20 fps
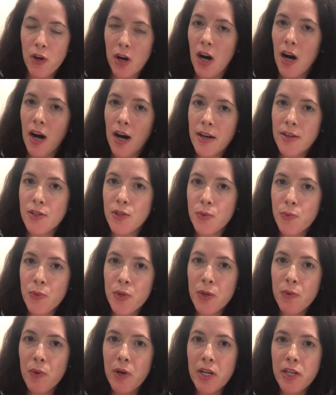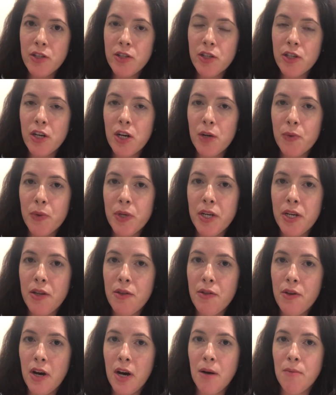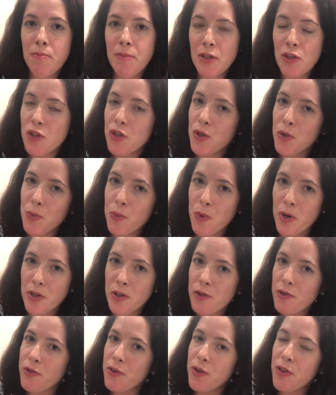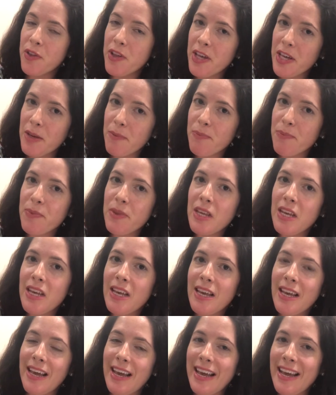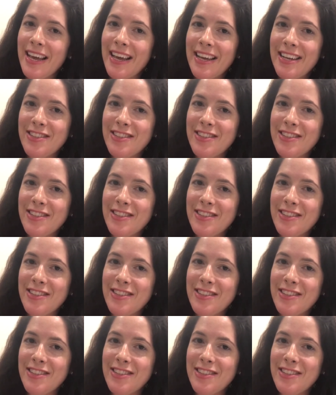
us, we wanted to go with a Mr. Wonderful theme. And